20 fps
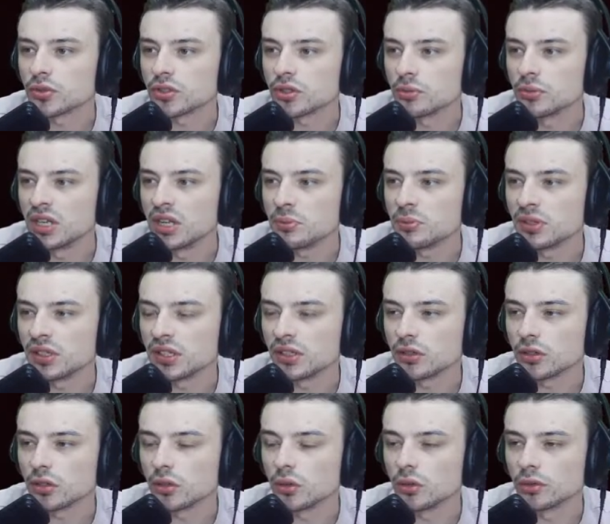to manipulate your
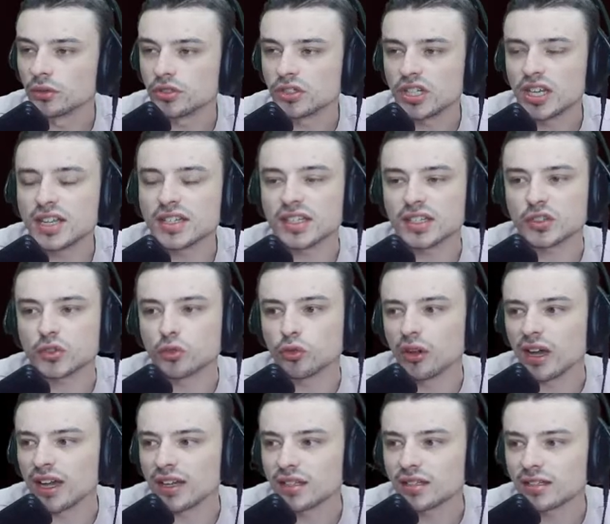cult. Jesus
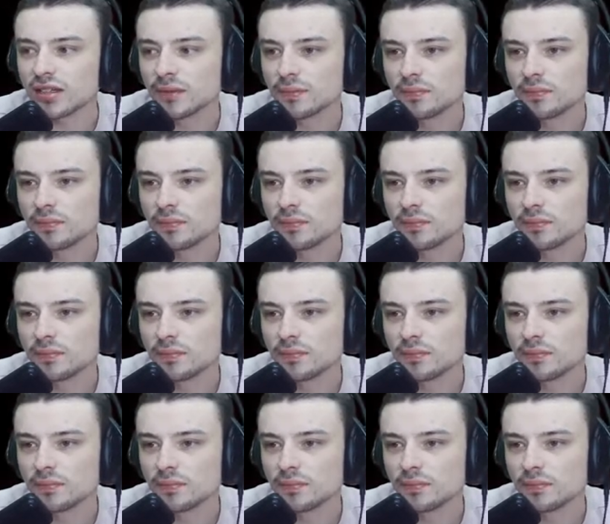Christ!